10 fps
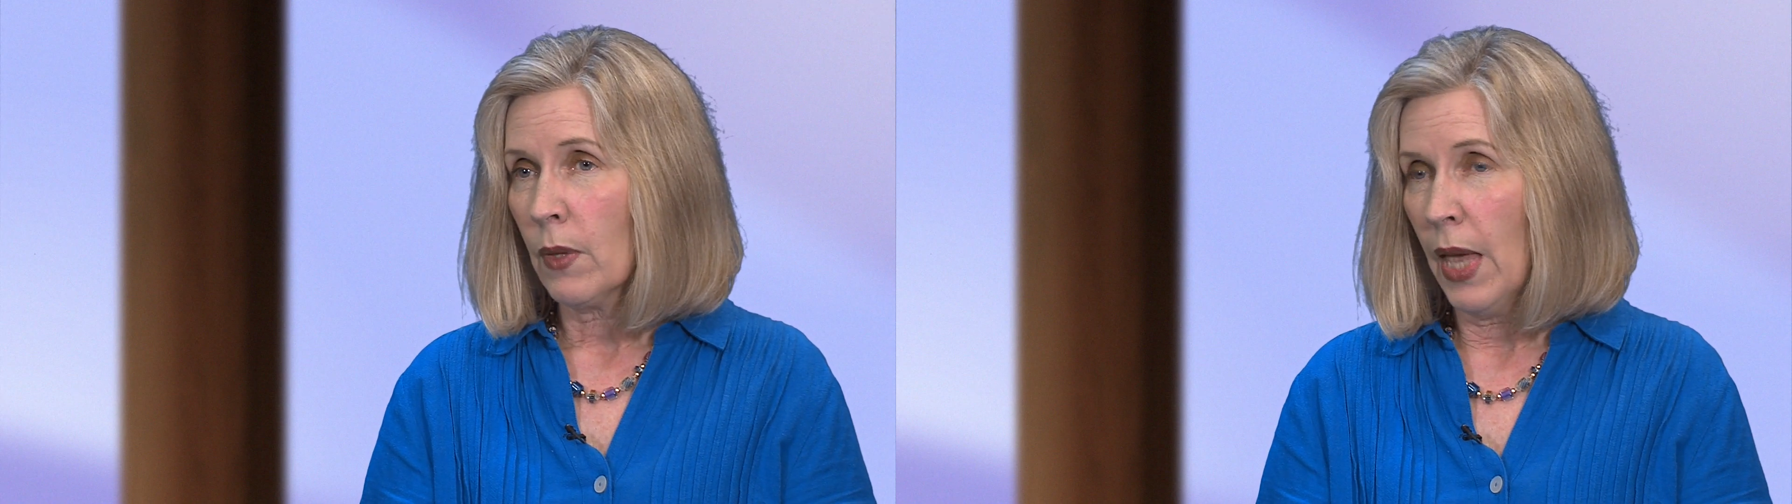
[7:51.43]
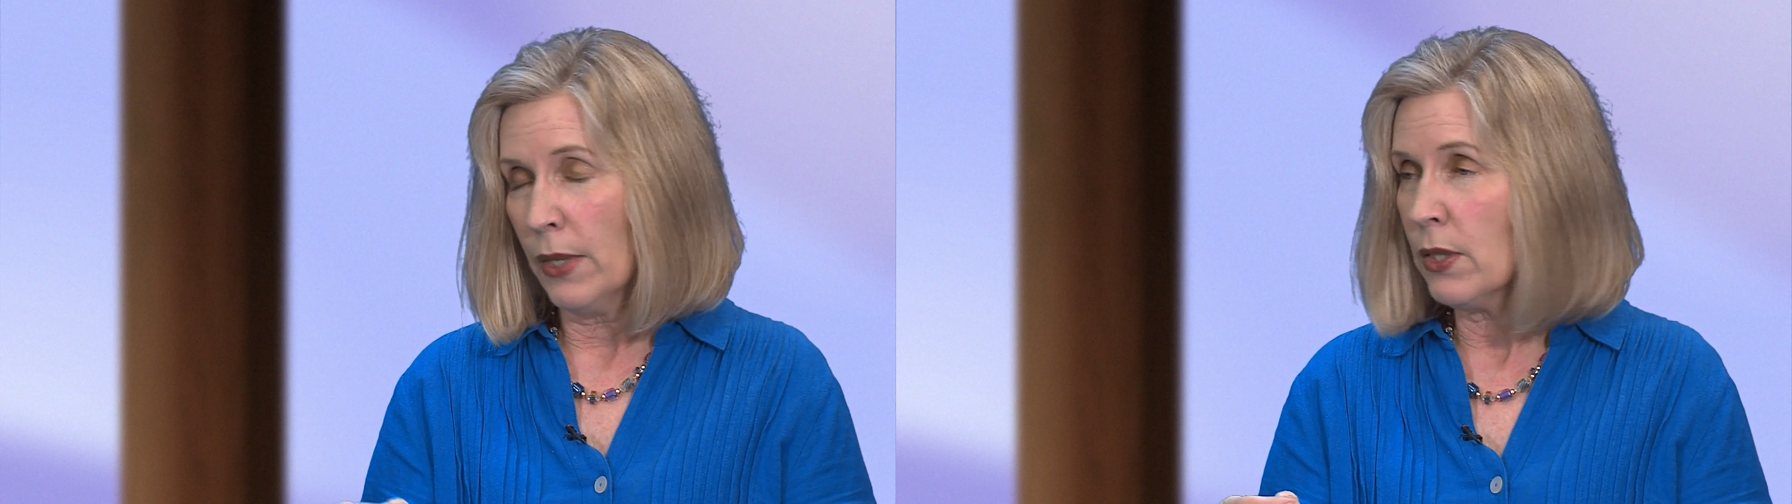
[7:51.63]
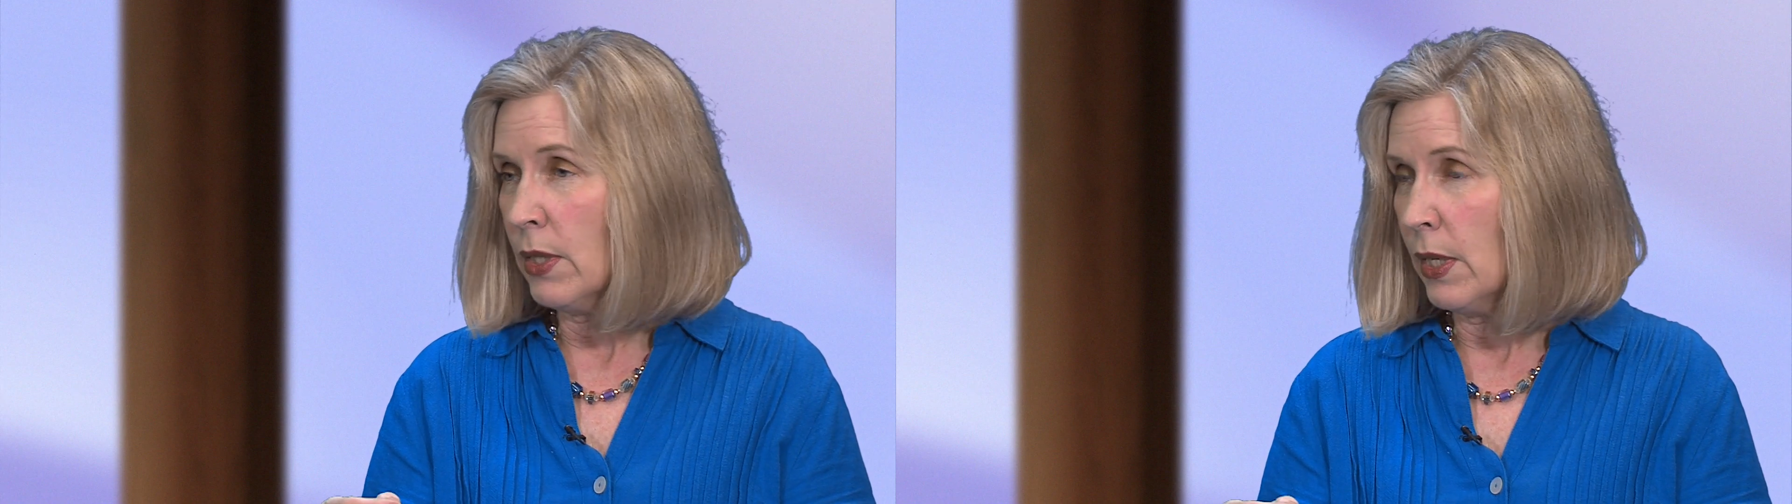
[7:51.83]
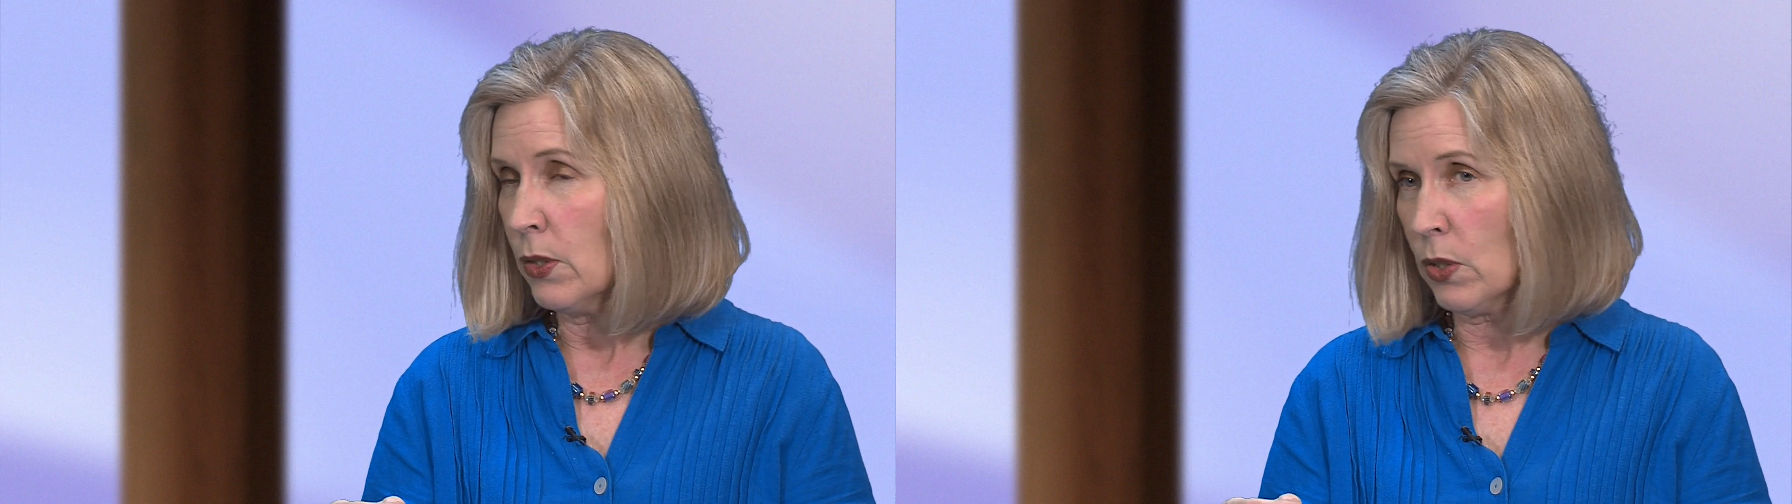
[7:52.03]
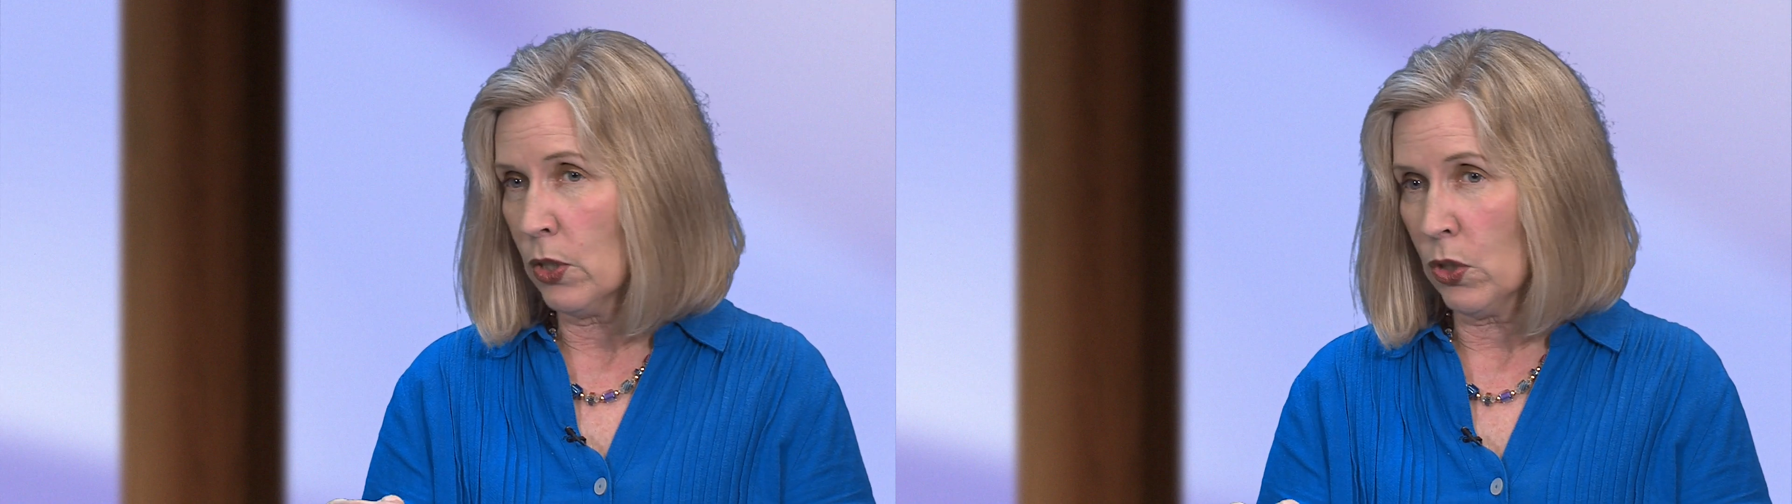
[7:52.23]

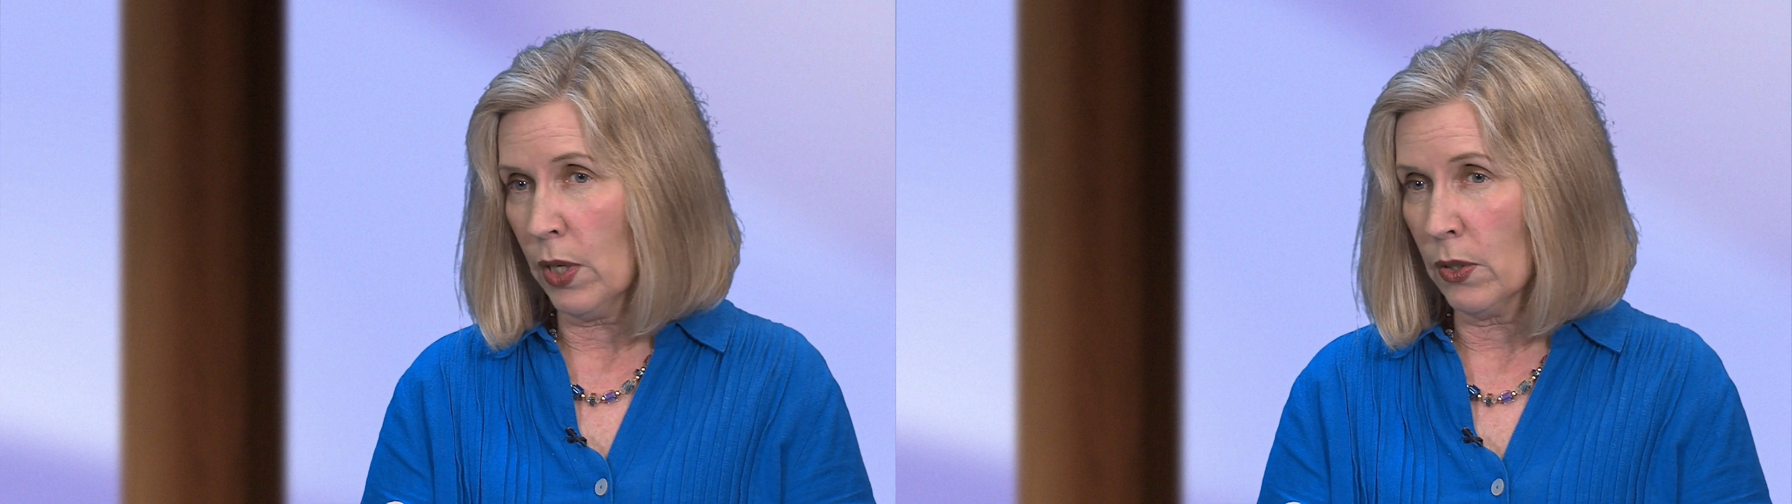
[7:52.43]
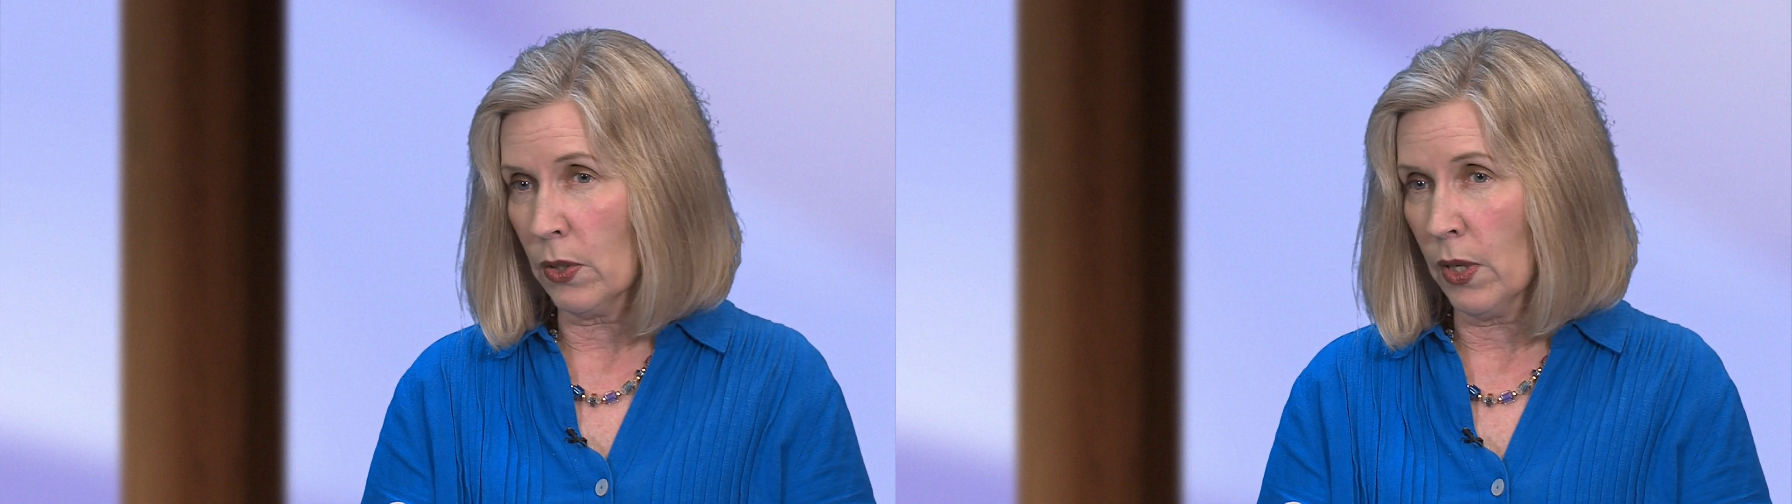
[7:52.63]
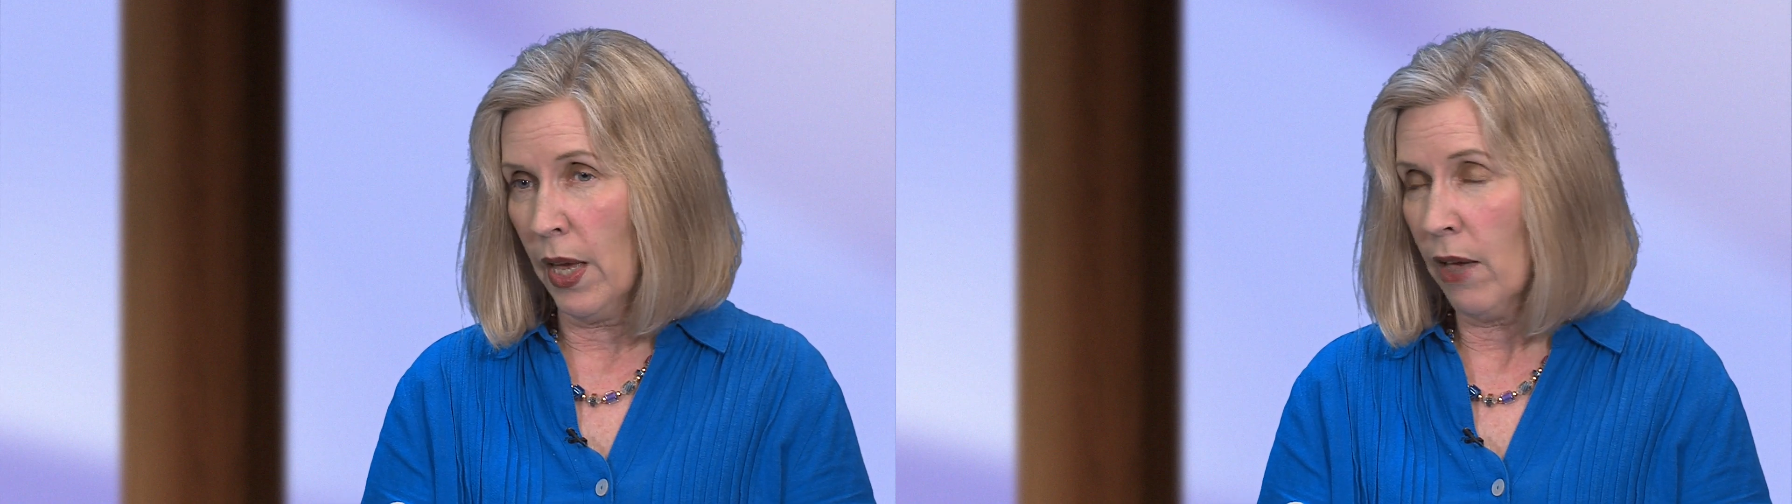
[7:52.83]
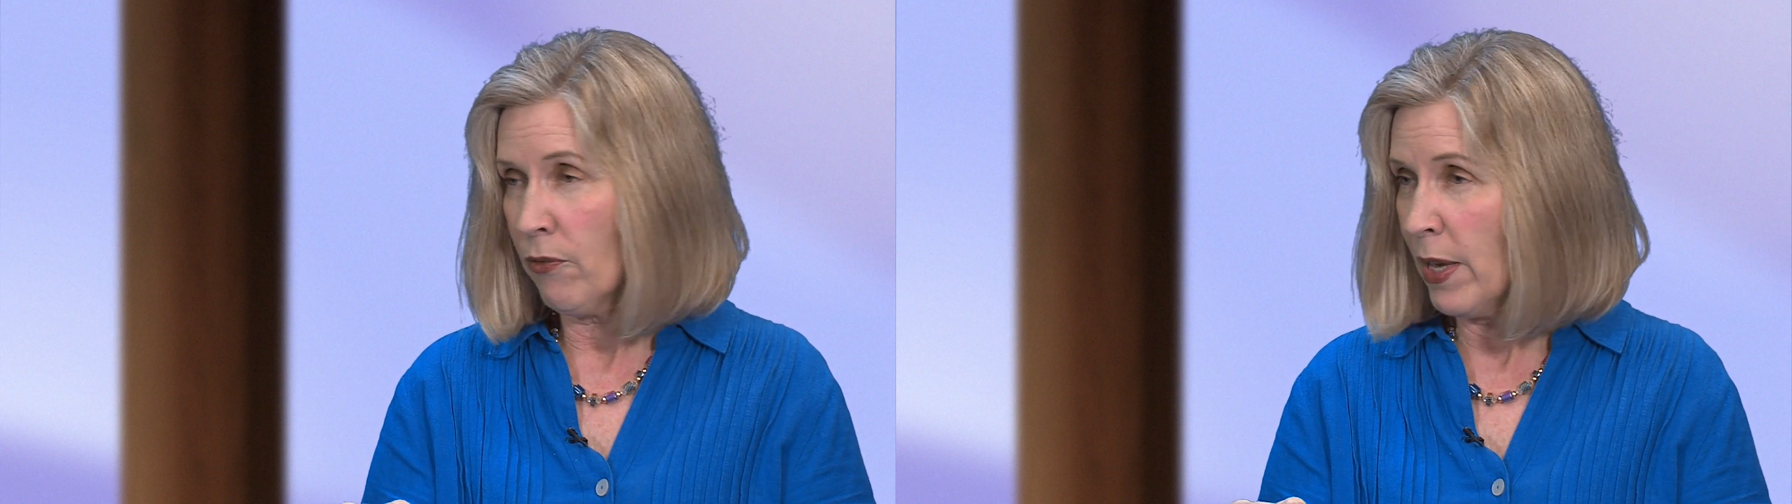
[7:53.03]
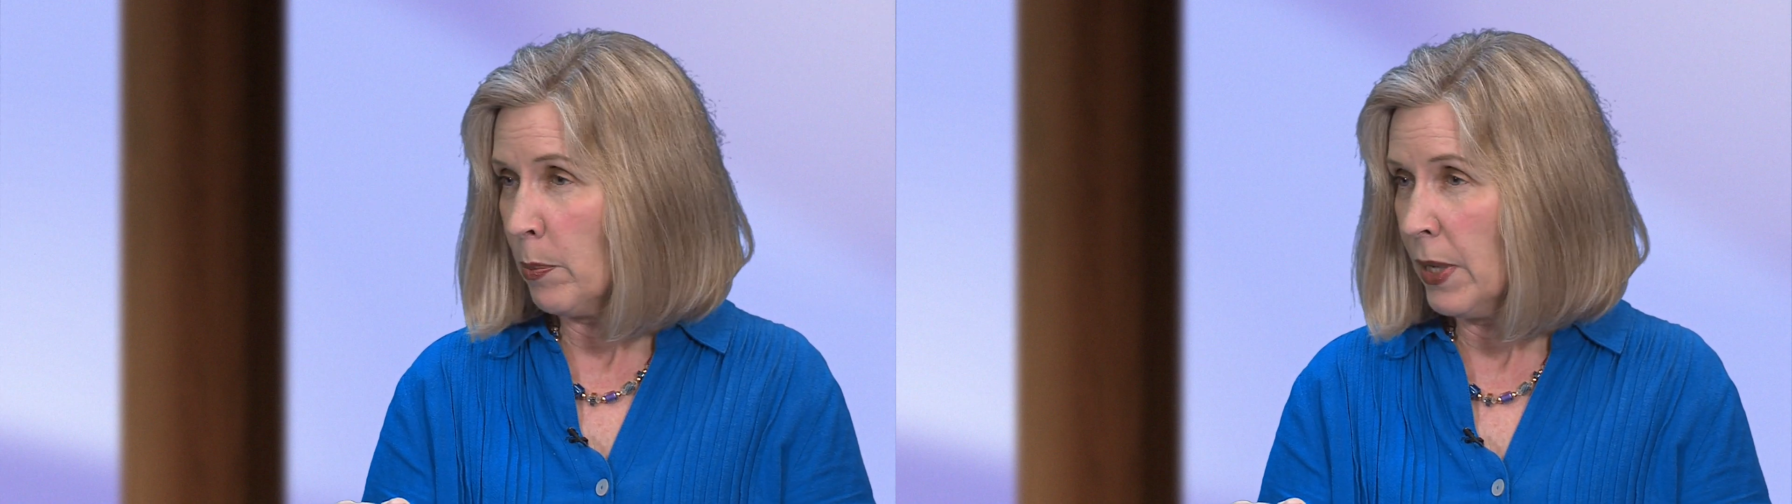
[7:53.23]
entities such as
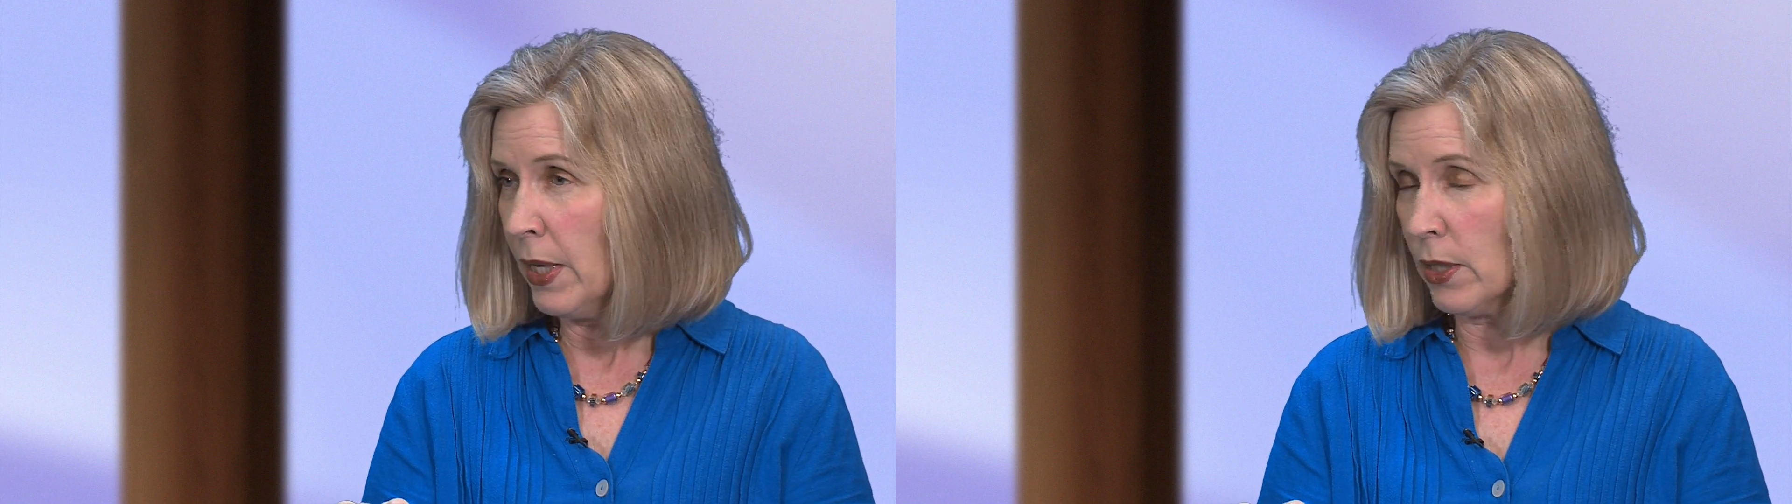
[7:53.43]
FAP,